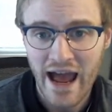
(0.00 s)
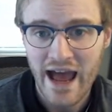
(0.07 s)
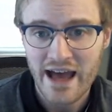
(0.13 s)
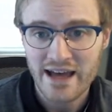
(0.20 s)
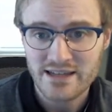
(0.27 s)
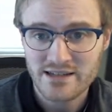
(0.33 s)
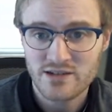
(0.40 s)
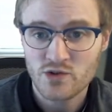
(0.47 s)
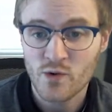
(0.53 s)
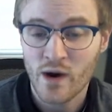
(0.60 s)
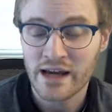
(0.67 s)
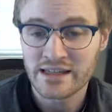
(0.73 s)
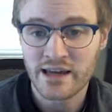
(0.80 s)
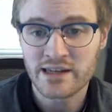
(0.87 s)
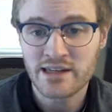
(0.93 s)
asked to
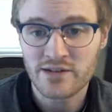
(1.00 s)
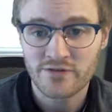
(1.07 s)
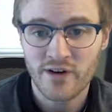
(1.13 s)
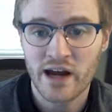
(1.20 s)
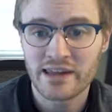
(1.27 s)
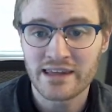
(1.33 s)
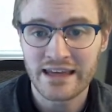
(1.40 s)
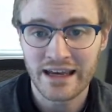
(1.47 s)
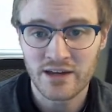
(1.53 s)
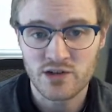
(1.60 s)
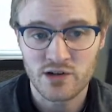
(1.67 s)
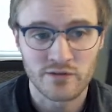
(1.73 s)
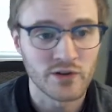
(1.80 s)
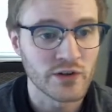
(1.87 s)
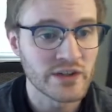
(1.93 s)
identify the interval,